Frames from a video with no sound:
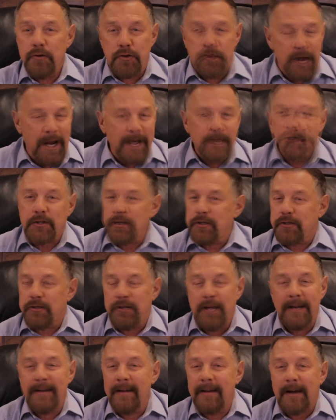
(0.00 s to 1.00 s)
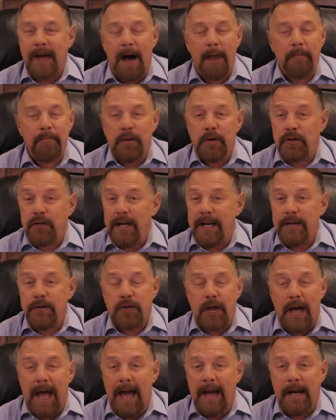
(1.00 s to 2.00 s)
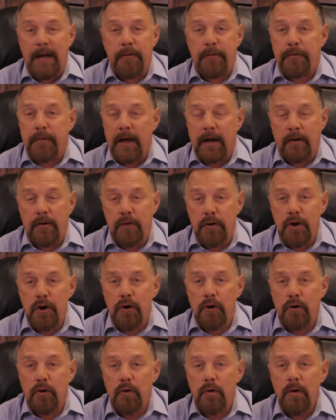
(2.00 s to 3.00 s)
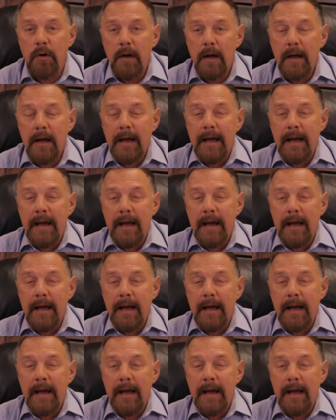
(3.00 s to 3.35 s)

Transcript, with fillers: Jesus didn't come to teach anything new.